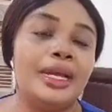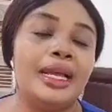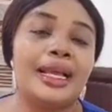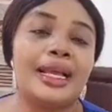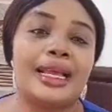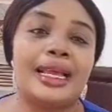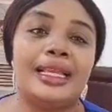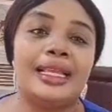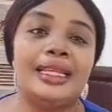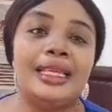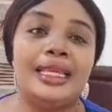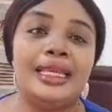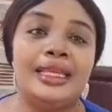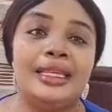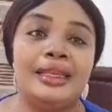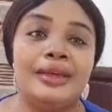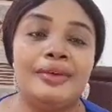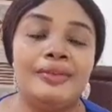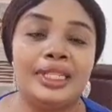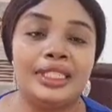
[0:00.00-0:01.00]
Kindly hit
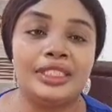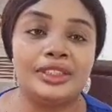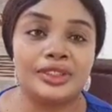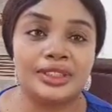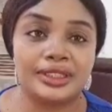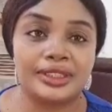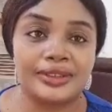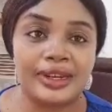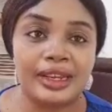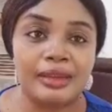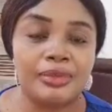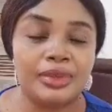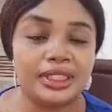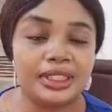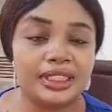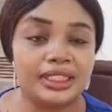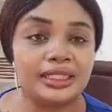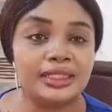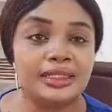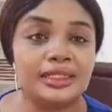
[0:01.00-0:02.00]
the red subscribe
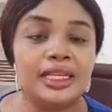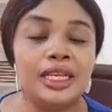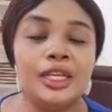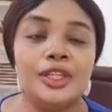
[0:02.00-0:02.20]
button